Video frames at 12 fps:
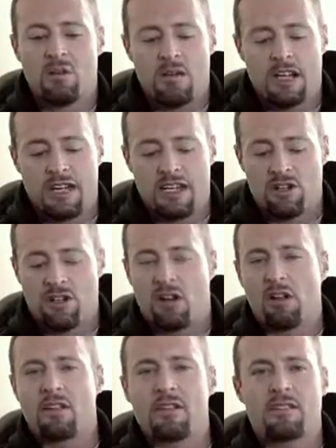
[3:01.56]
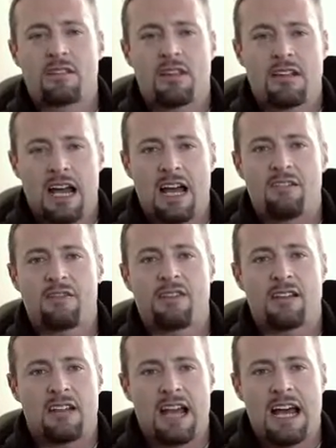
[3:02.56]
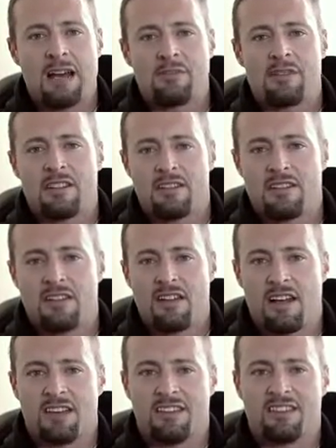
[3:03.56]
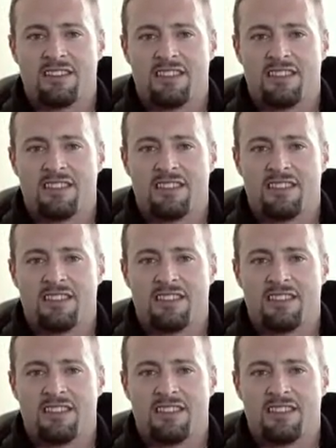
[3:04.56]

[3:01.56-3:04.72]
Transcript: We're hitting shoulders, calves, and abs. I'll see you then.